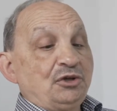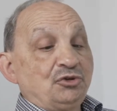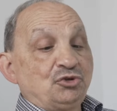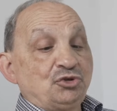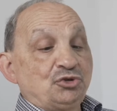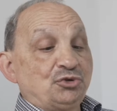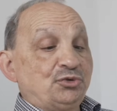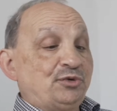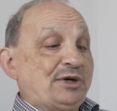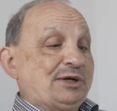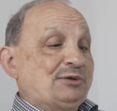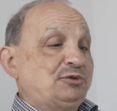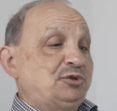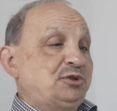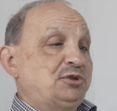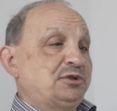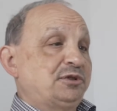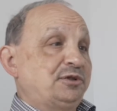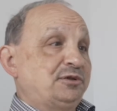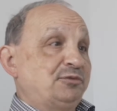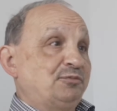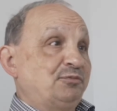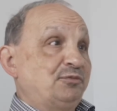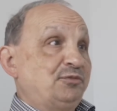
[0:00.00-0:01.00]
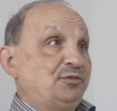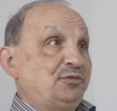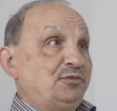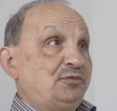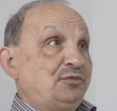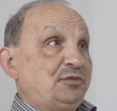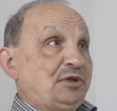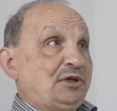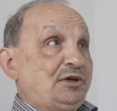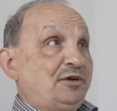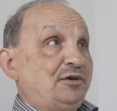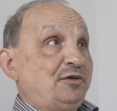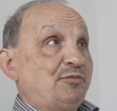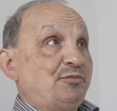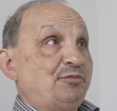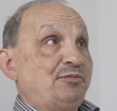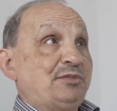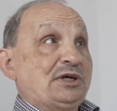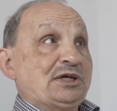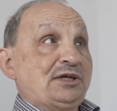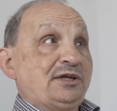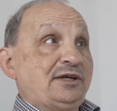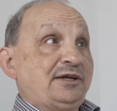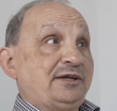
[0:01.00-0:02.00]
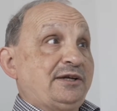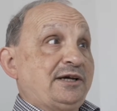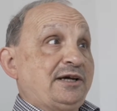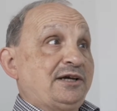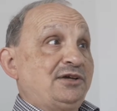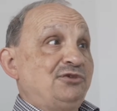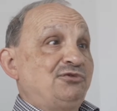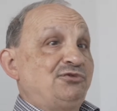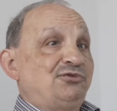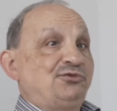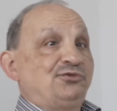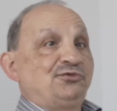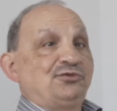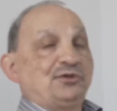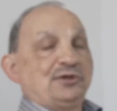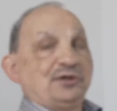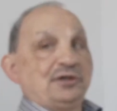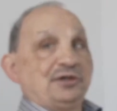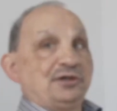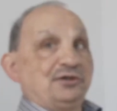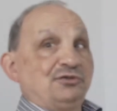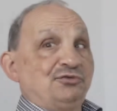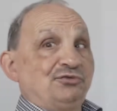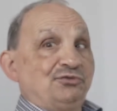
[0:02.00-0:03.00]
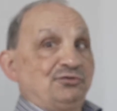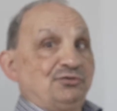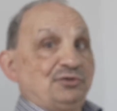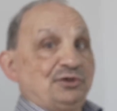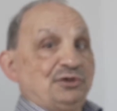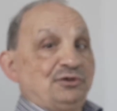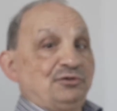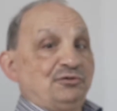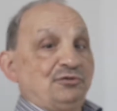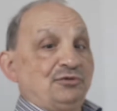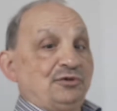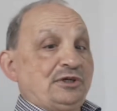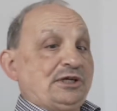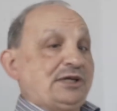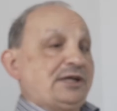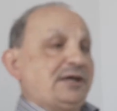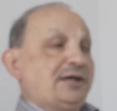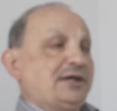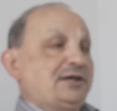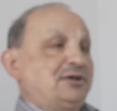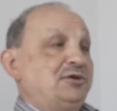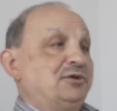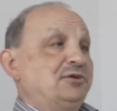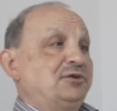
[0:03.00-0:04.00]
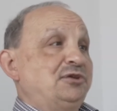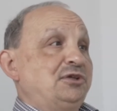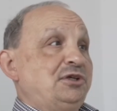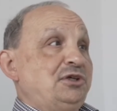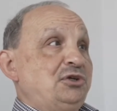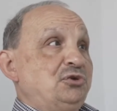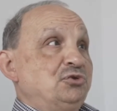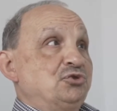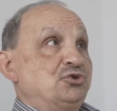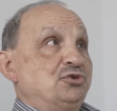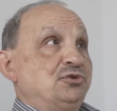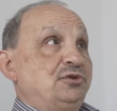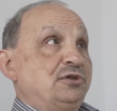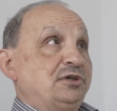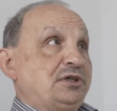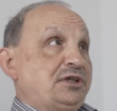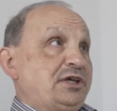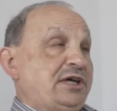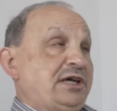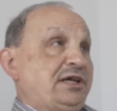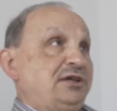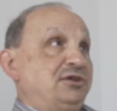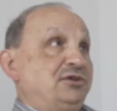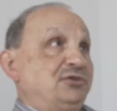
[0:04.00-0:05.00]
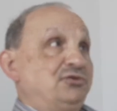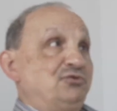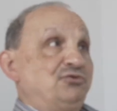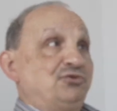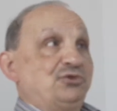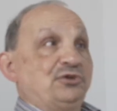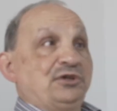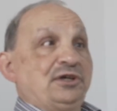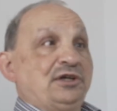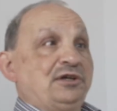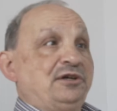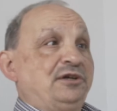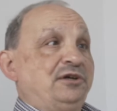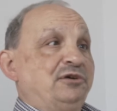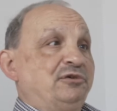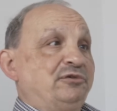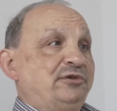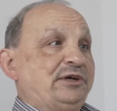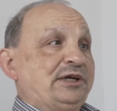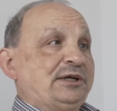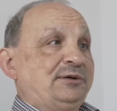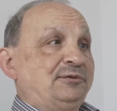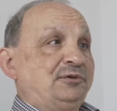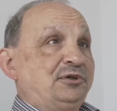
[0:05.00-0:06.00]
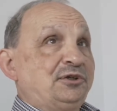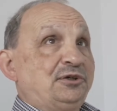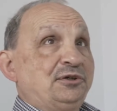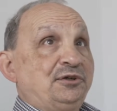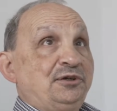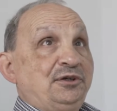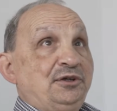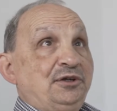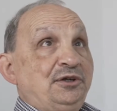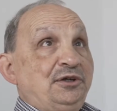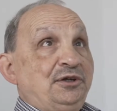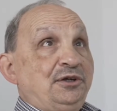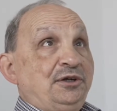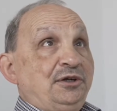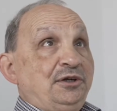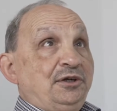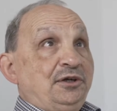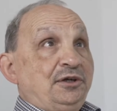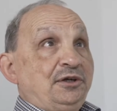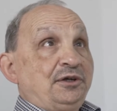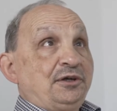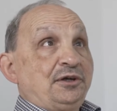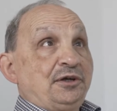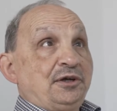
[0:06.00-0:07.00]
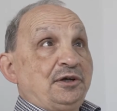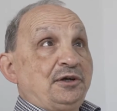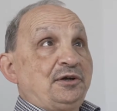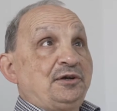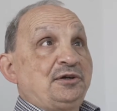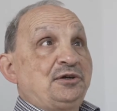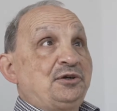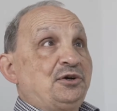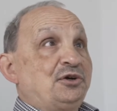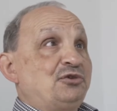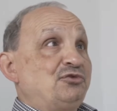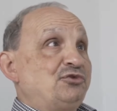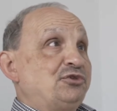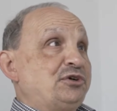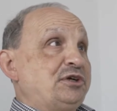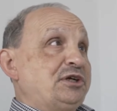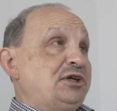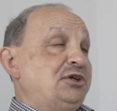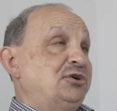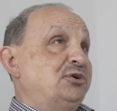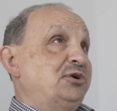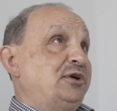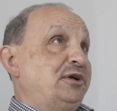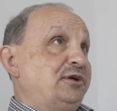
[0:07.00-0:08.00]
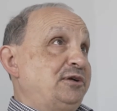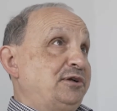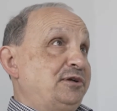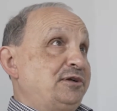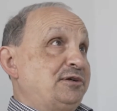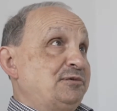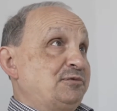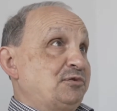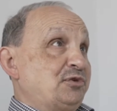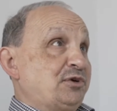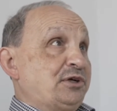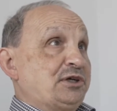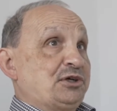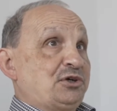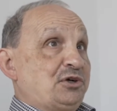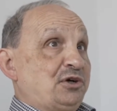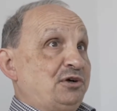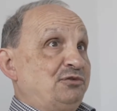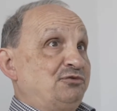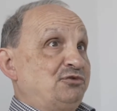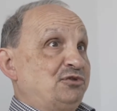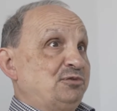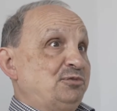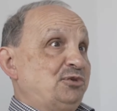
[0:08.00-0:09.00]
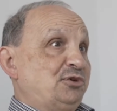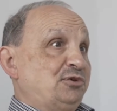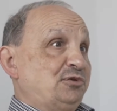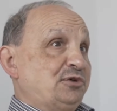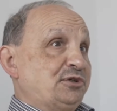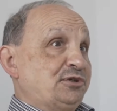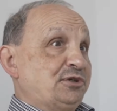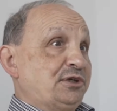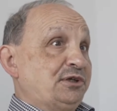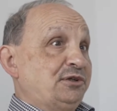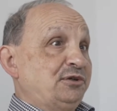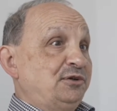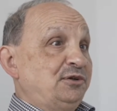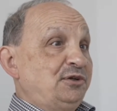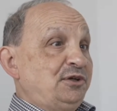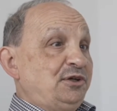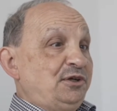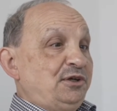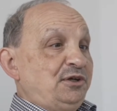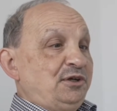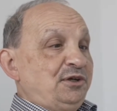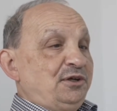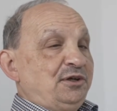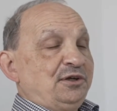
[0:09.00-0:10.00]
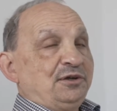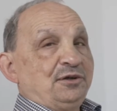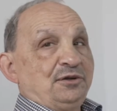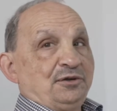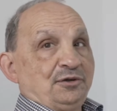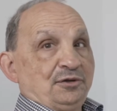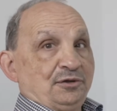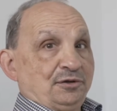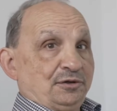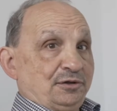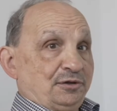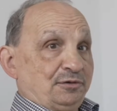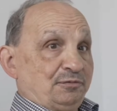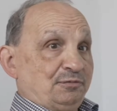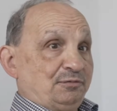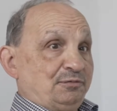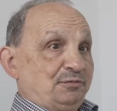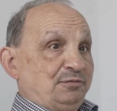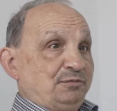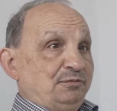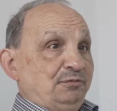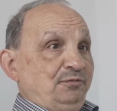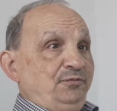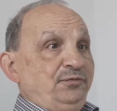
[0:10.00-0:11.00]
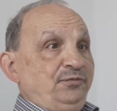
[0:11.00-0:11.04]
throughout my life, I've relied on the use of the cane for getting around, and I got very good at it. I'm quite comfortable with it. Um,